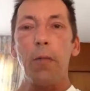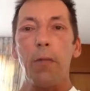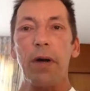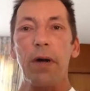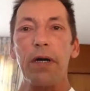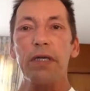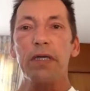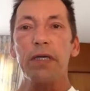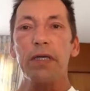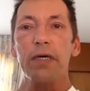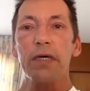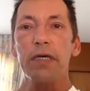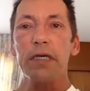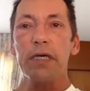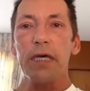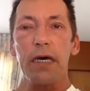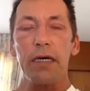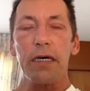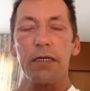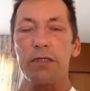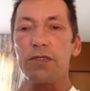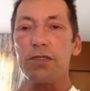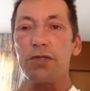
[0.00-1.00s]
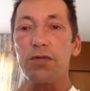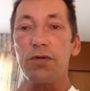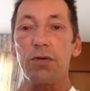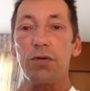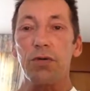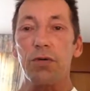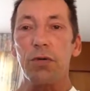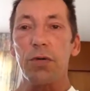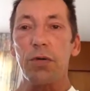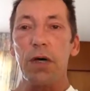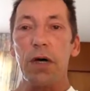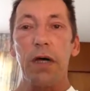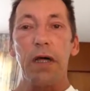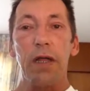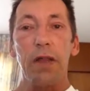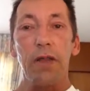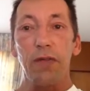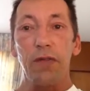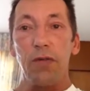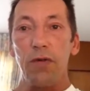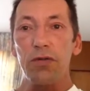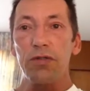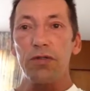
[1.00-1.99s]
But uh, yeah, so
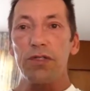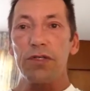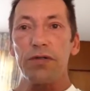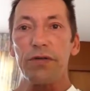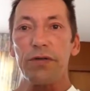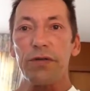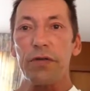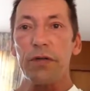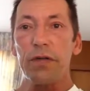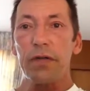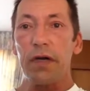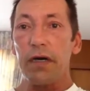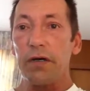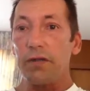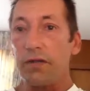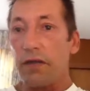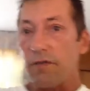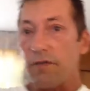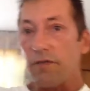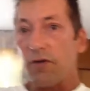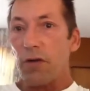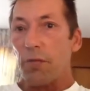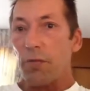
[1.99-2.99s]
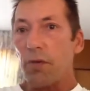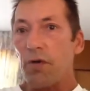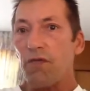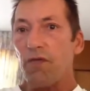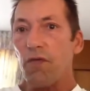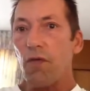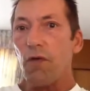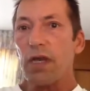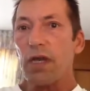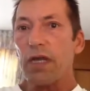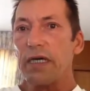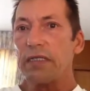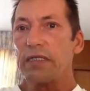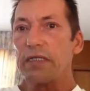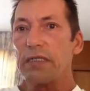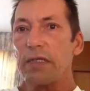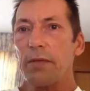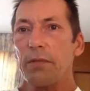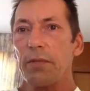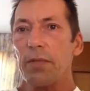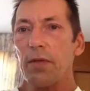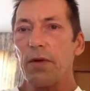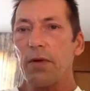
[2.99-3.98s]
those are uh, I've got about four links
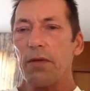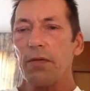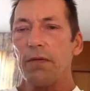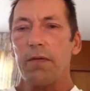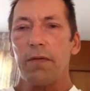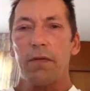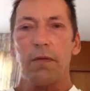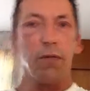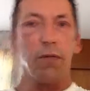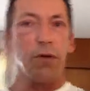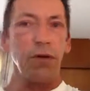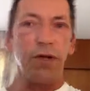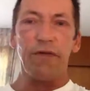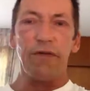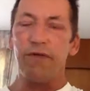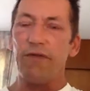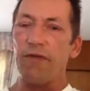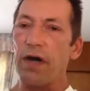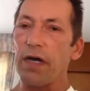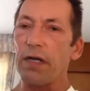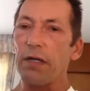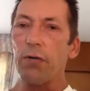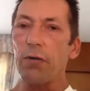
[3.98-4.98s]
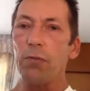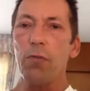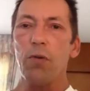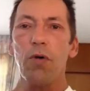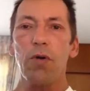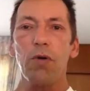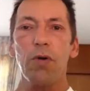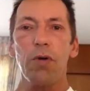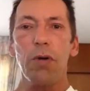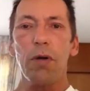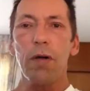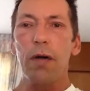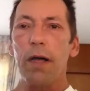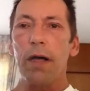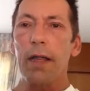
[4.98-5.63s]
down below where you can find out more,